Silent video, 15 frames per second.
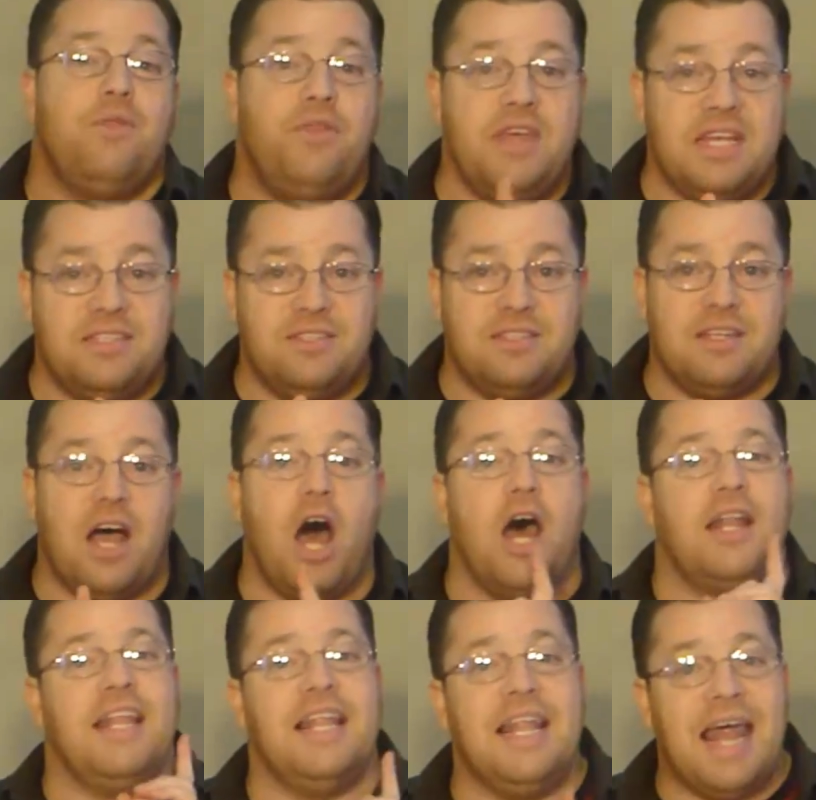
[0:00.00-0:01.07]
This
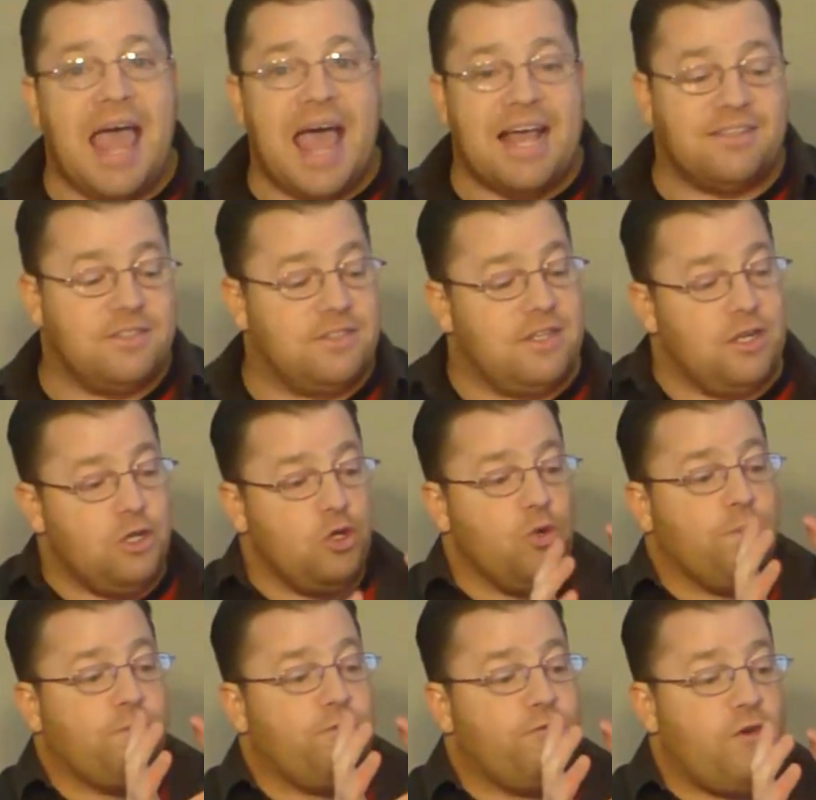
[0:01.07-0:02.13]
unless
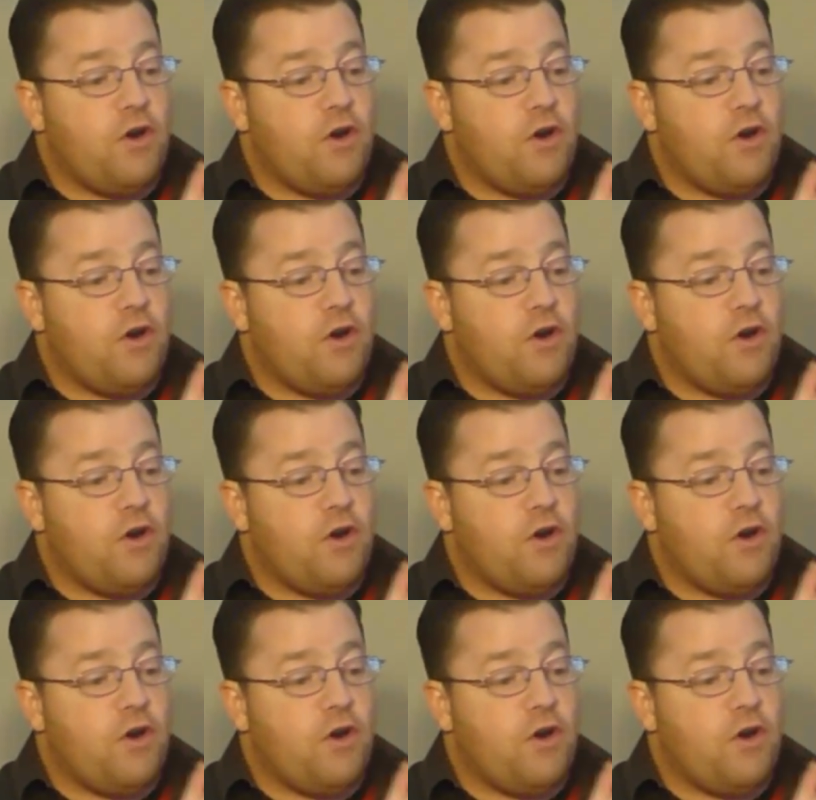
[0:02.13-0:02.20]
you